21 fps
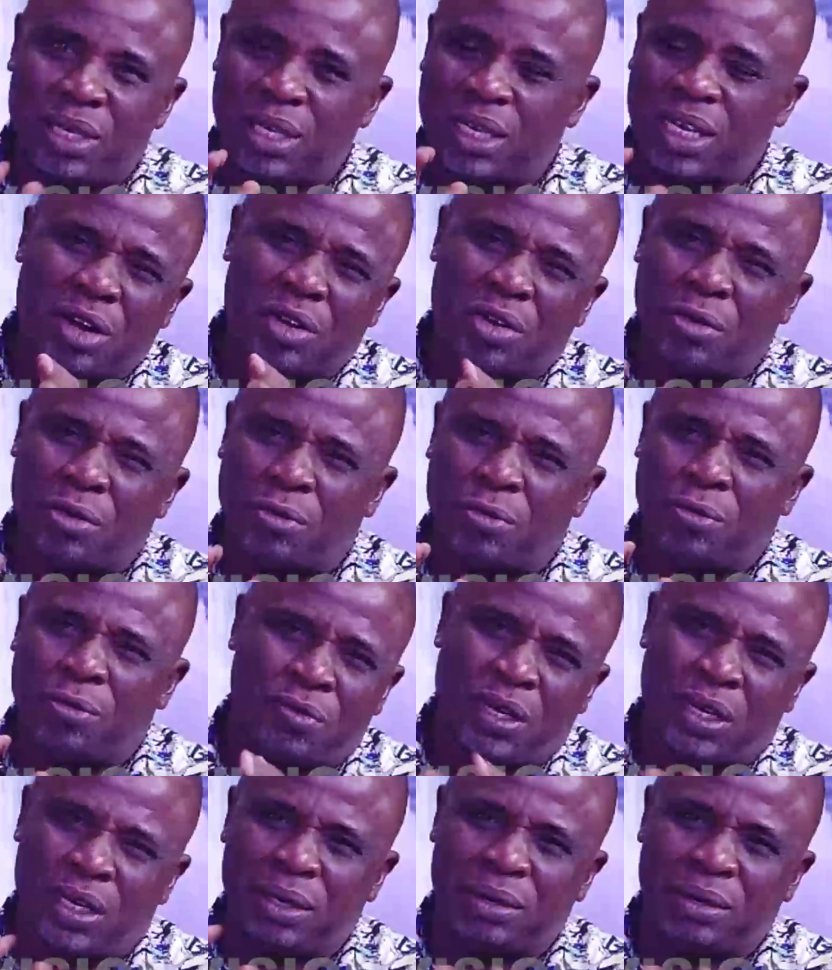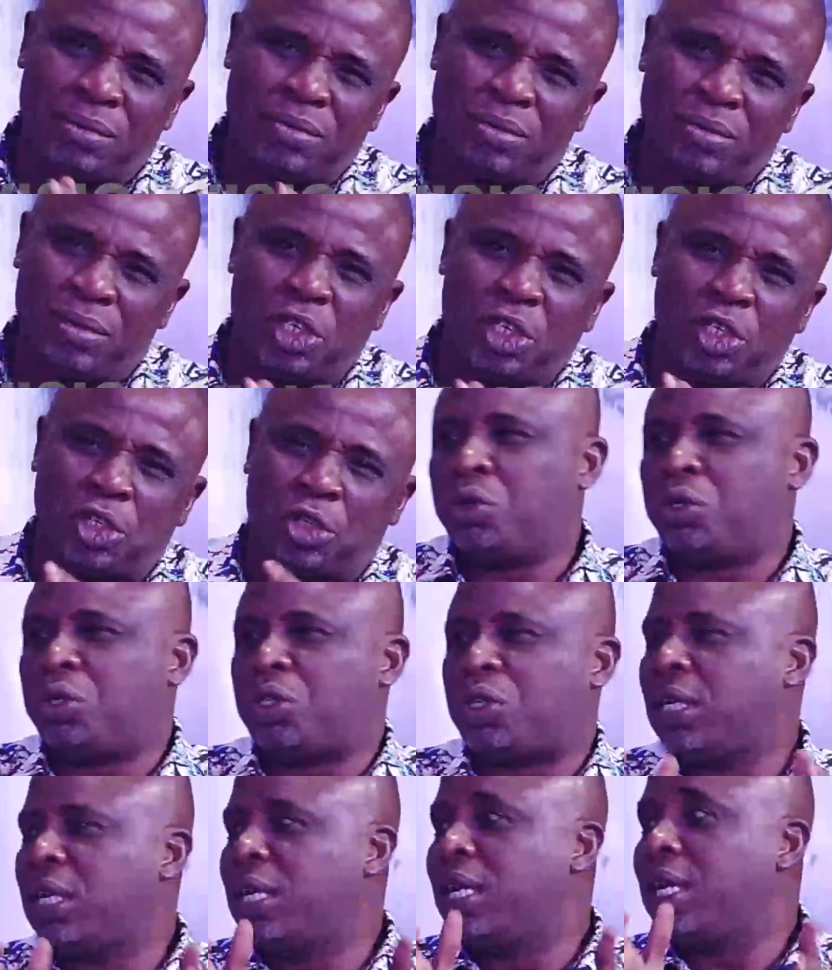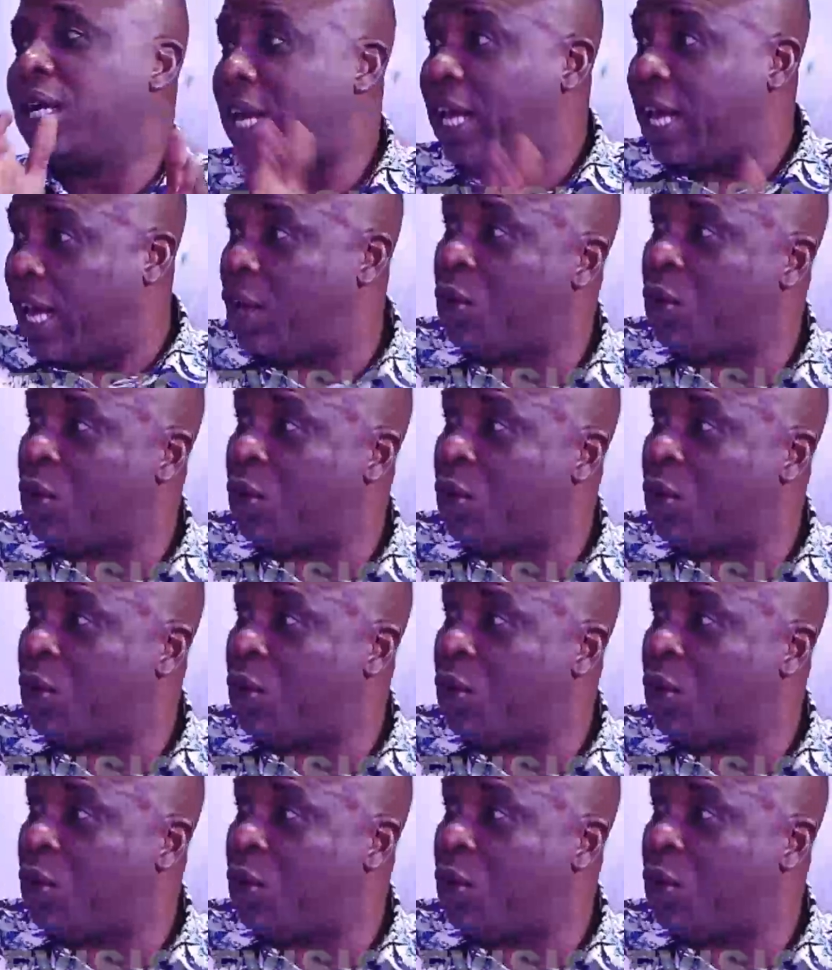kind of issues in